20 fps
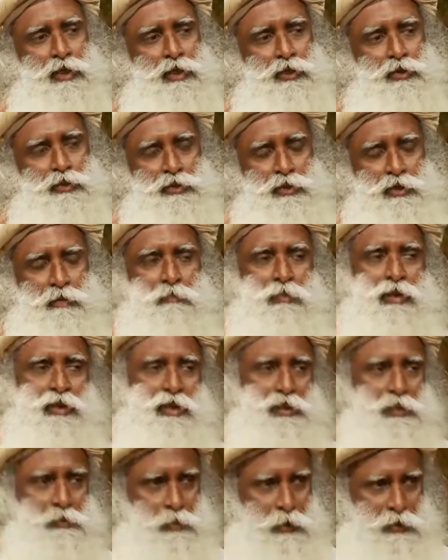into a
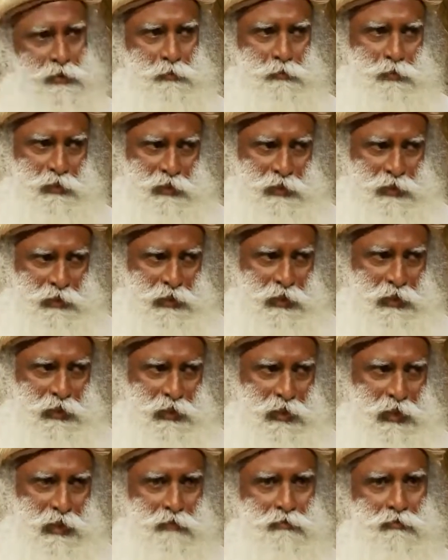tremendous possibility
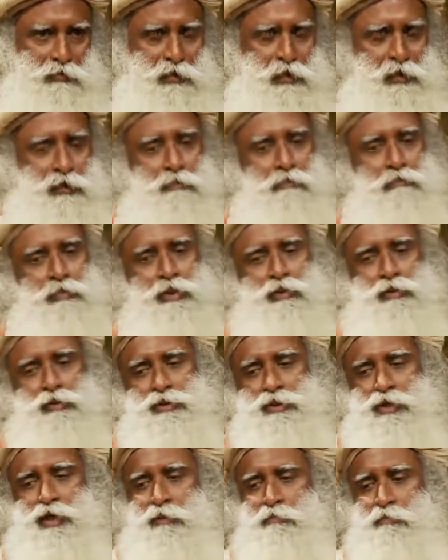right now,
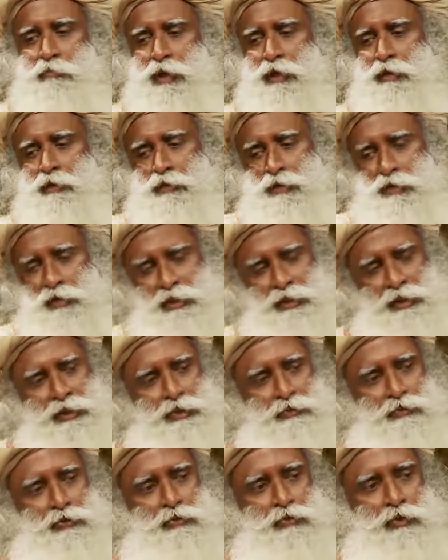because compared to the
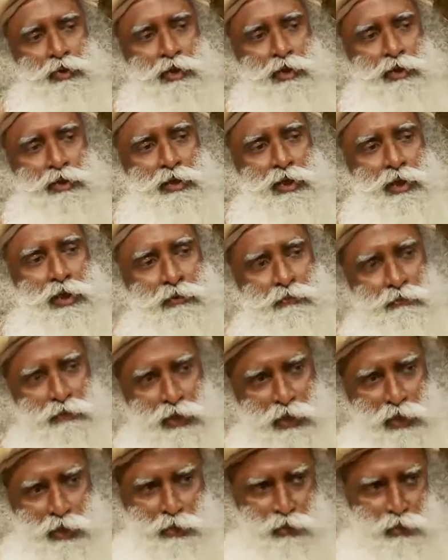rest of the world,
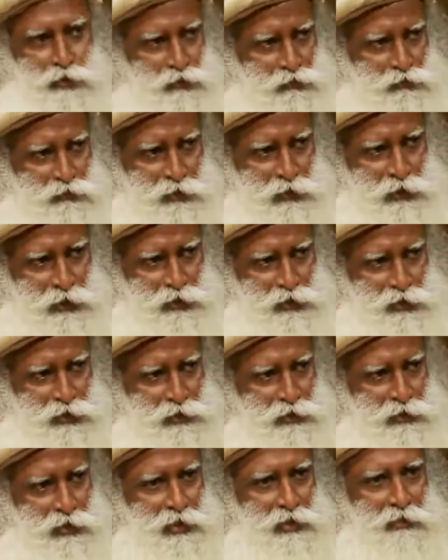we are a youthful
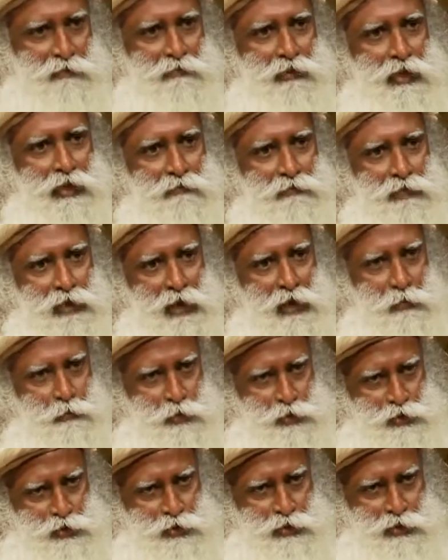nation, we have the
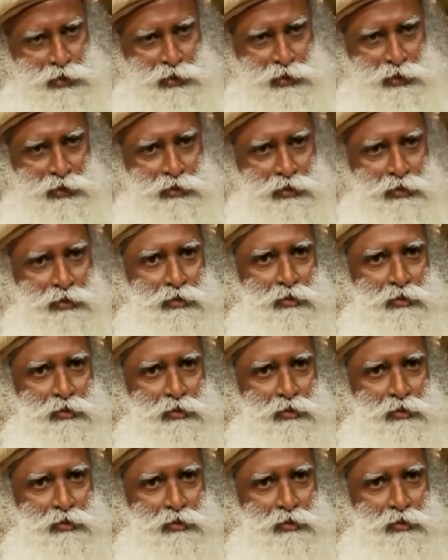opportunity